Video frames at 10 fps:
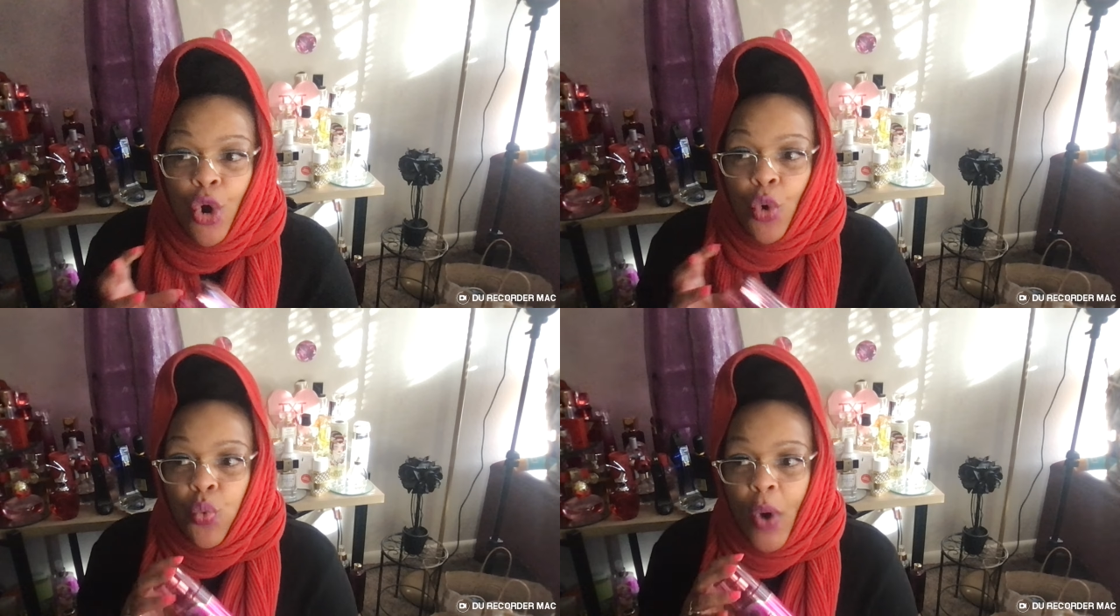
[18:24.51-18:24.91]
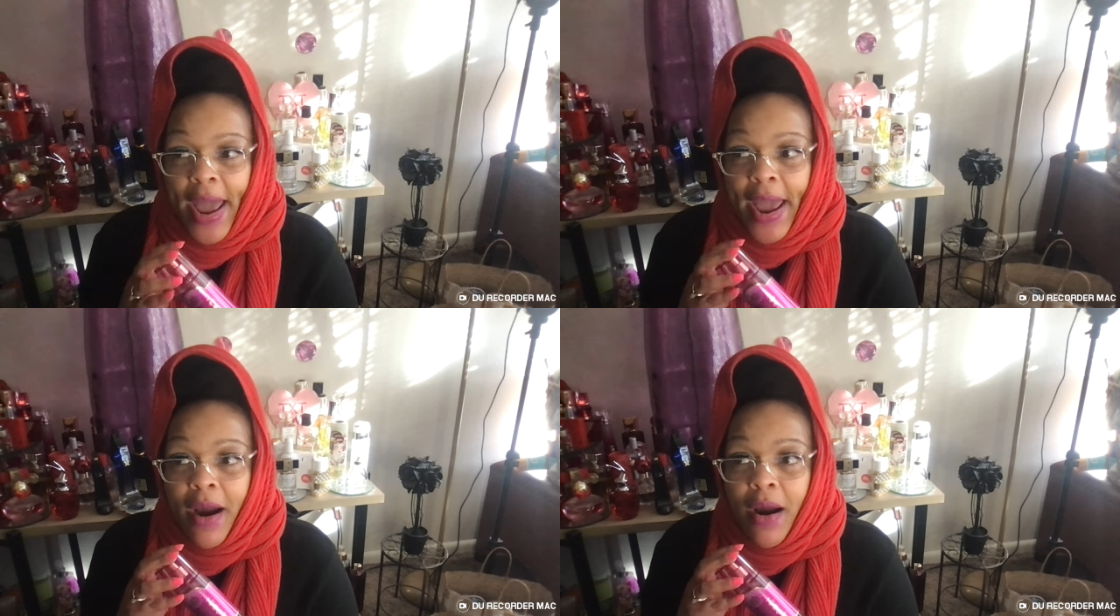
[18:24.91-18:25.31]

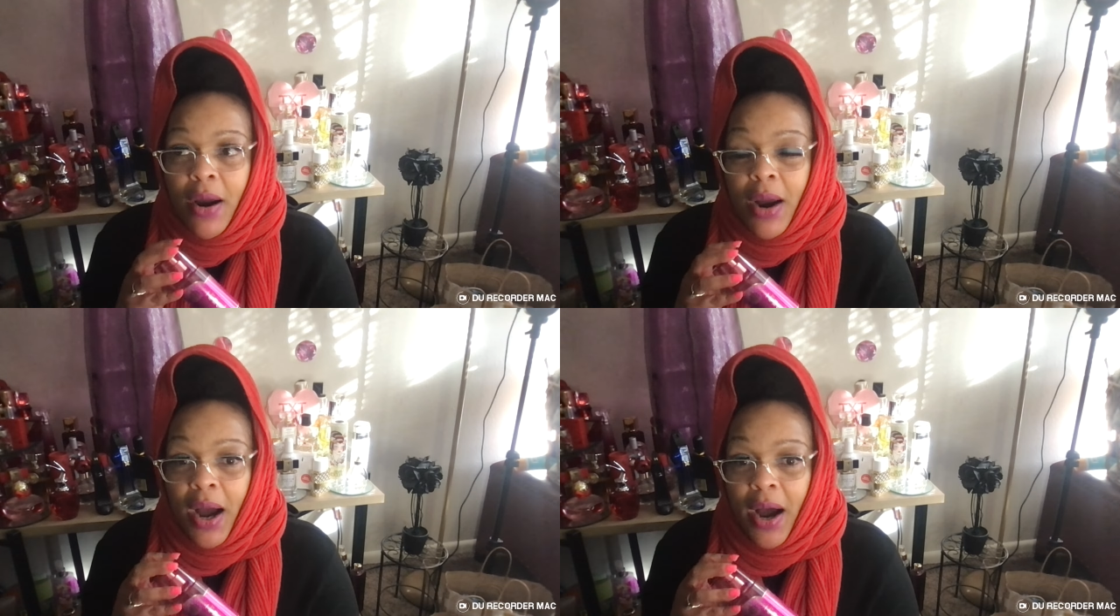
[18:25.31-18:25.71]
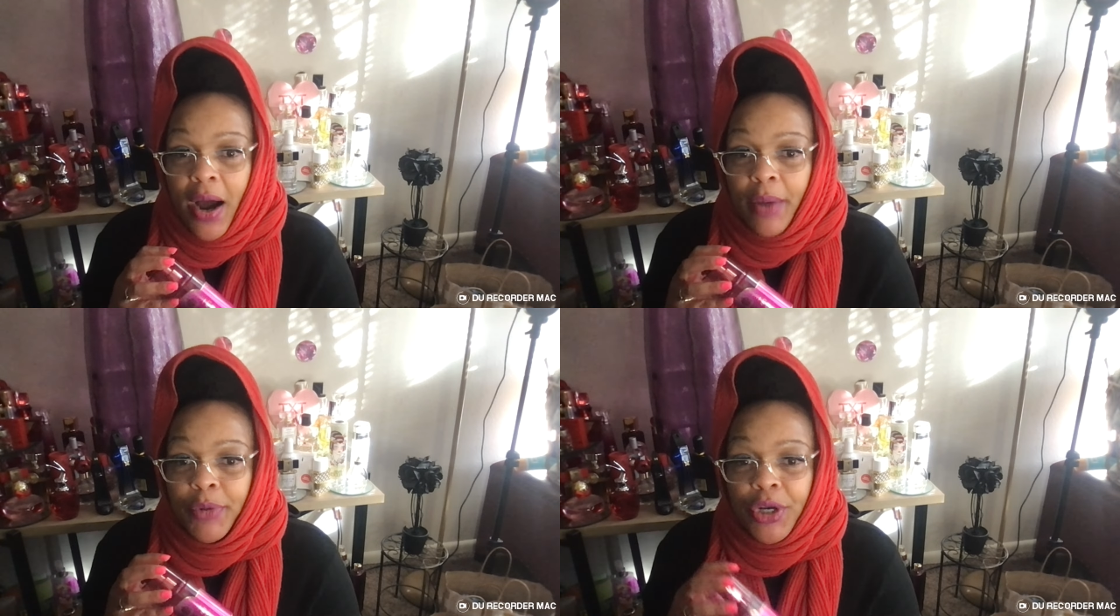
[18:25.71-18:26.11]
where
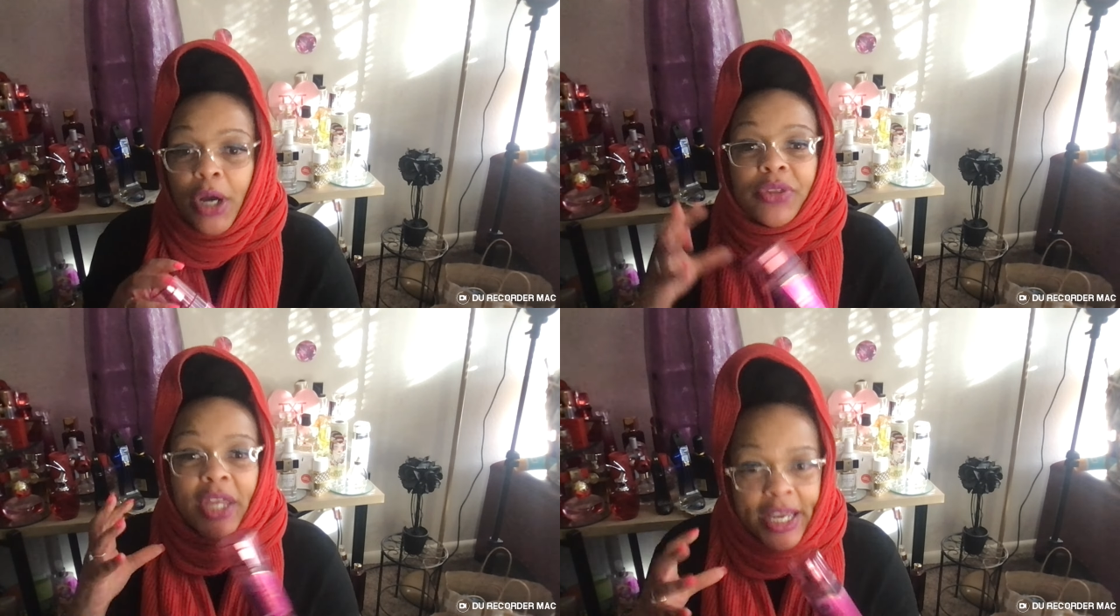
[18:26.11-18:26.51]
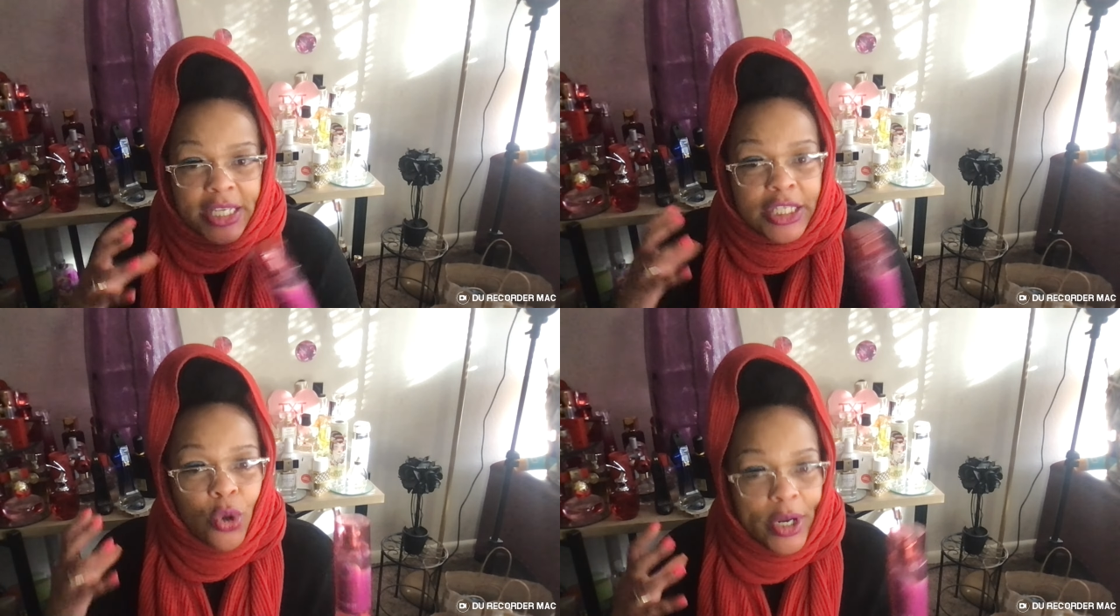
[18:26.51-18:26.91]
uh, you know
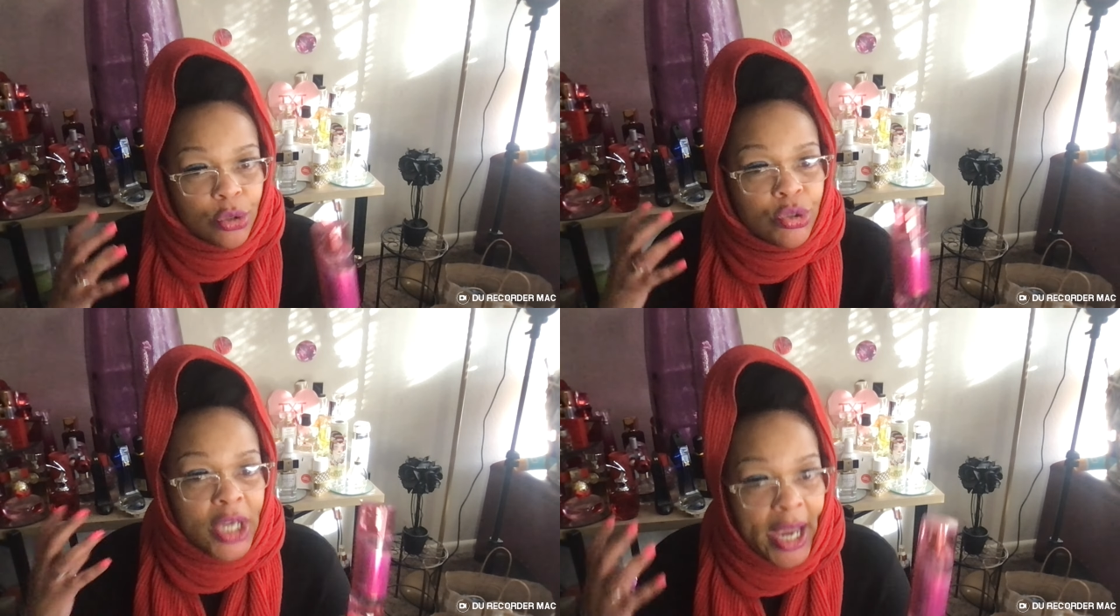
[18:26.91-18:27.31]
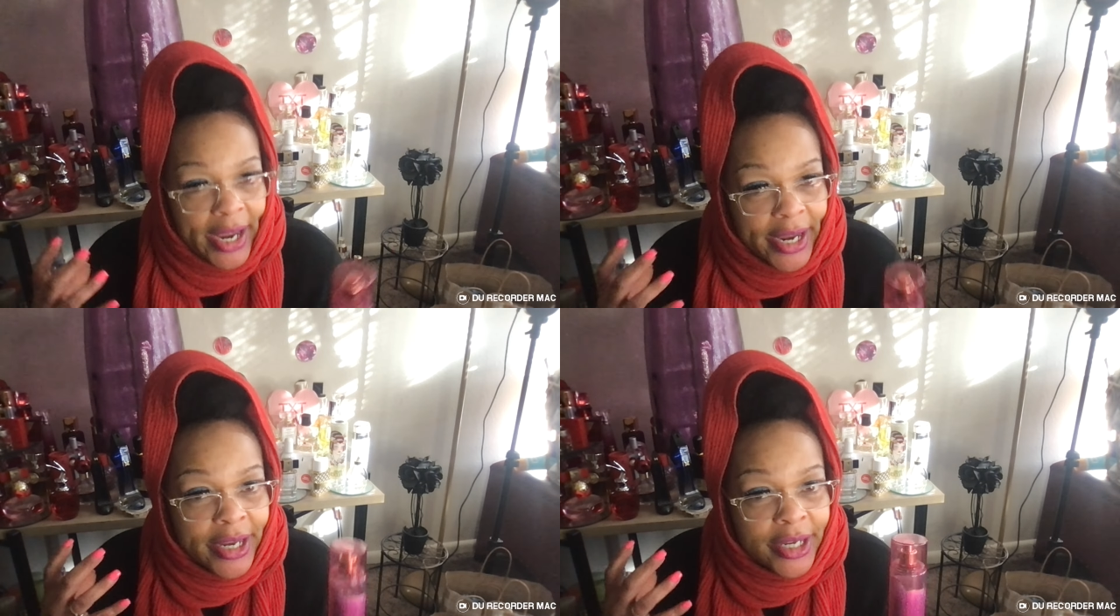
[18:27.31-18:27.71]
things start to
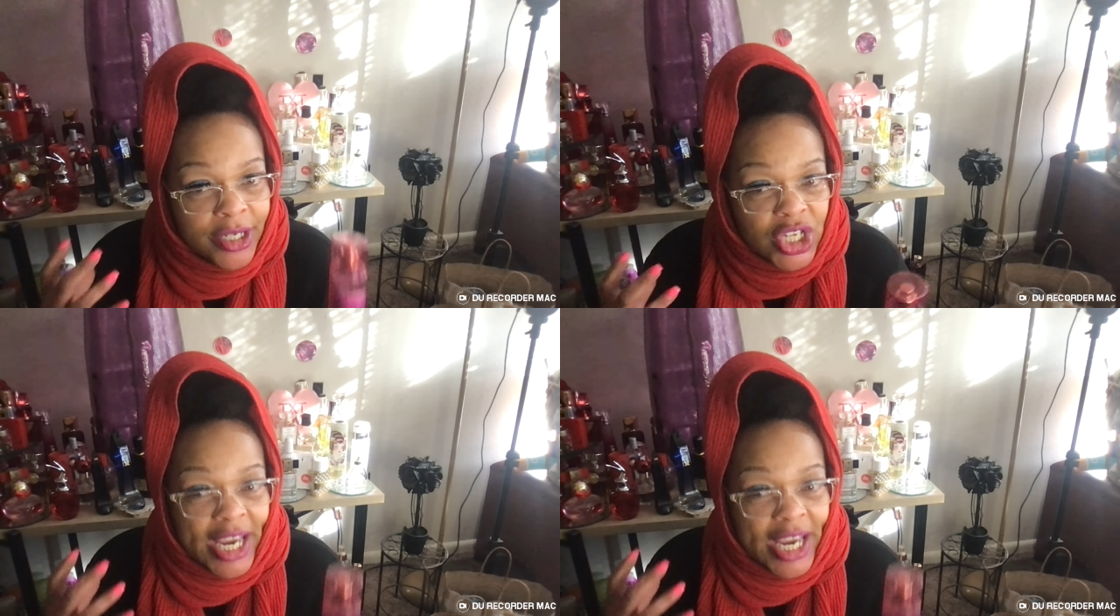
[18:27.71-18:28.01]
change